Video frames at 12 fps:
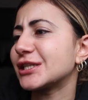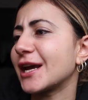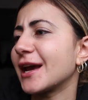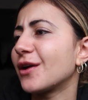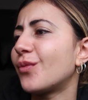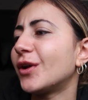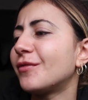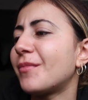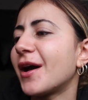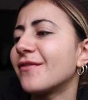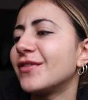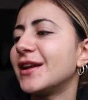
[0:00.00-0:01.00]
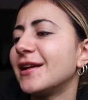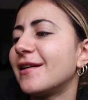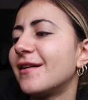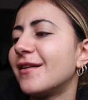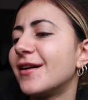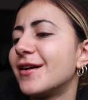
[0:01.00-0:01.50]
shake, one of my
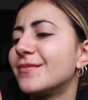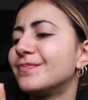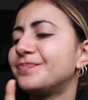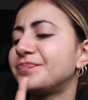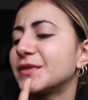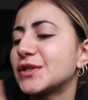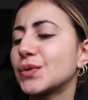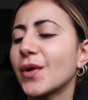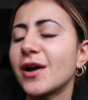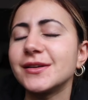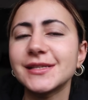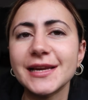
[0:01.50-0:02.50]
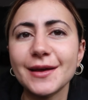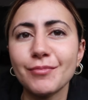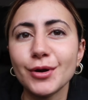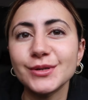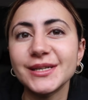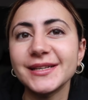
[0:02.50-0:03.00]
vanilla soy isolate
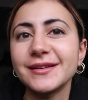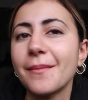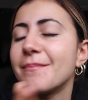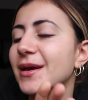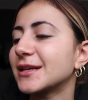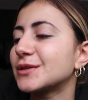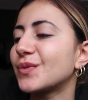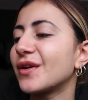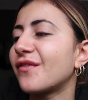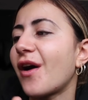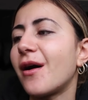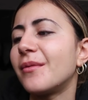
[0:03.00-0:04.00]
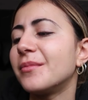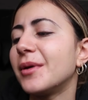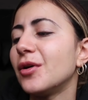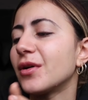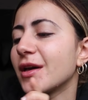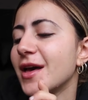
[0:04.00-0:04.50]
protein mixed with almond
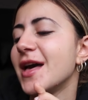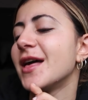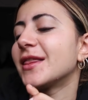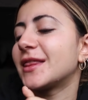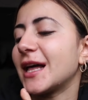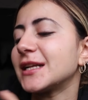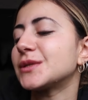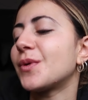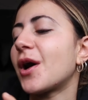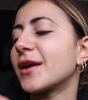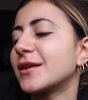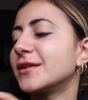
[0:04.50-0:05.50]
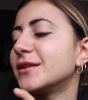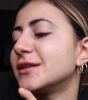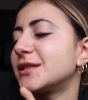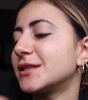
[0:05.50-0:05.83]
milk. That's what I could